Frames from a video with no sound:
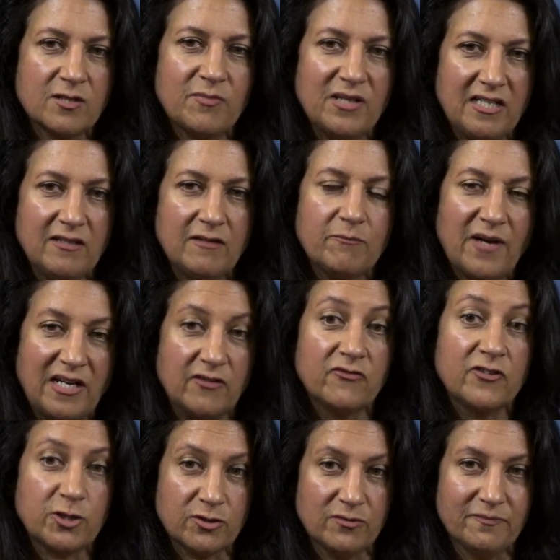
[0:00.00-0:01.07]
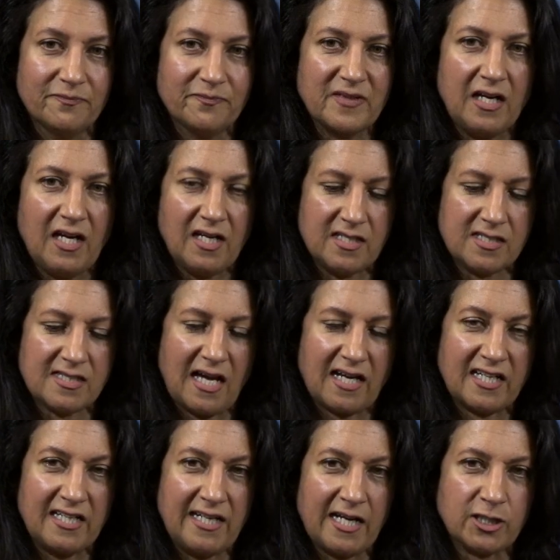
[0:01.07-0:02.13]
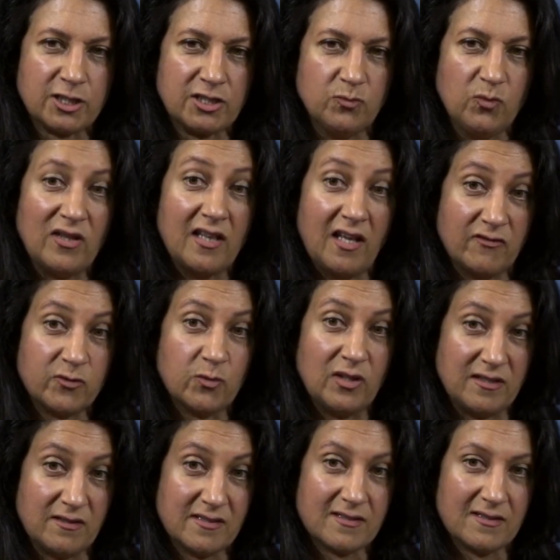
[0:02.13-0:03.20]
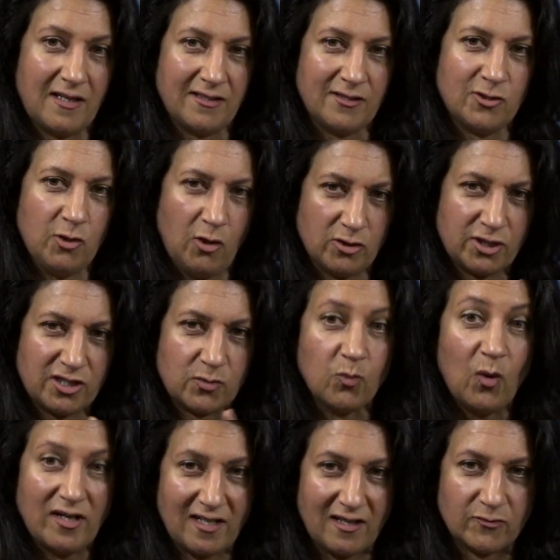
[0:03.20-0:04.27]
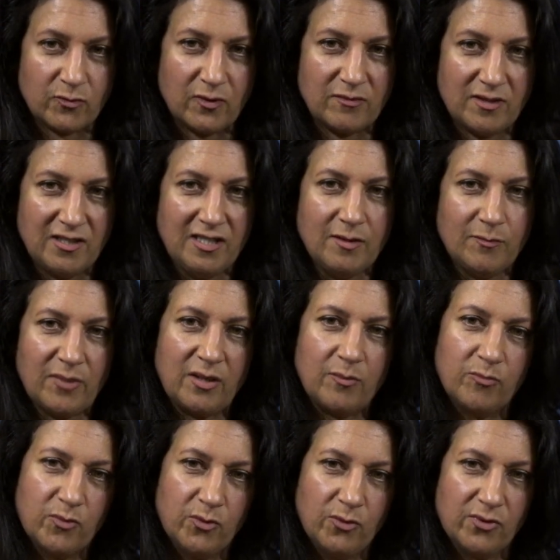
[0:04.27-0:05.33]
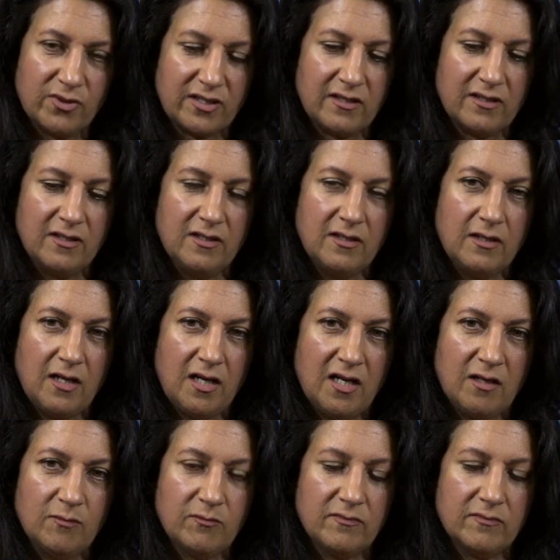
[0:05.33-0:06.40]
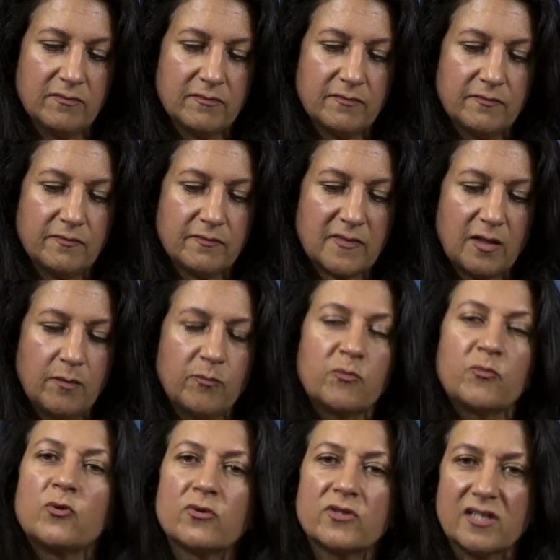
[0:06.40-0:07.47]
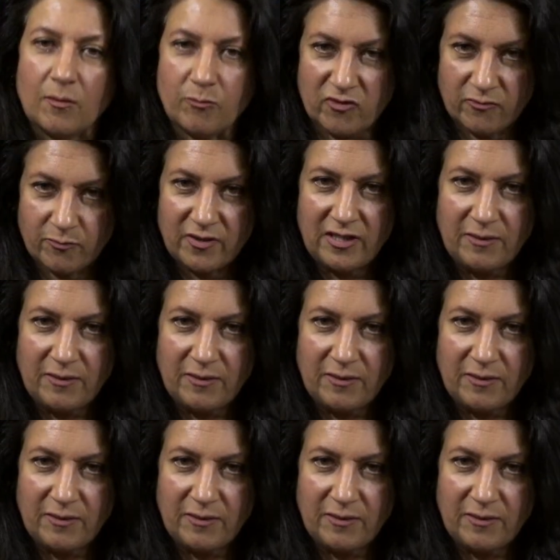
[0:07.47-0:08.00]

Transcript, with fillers: with research has actually been shown to be beneficial. And it's that connection with loved ones, and not just one loved one, but a broader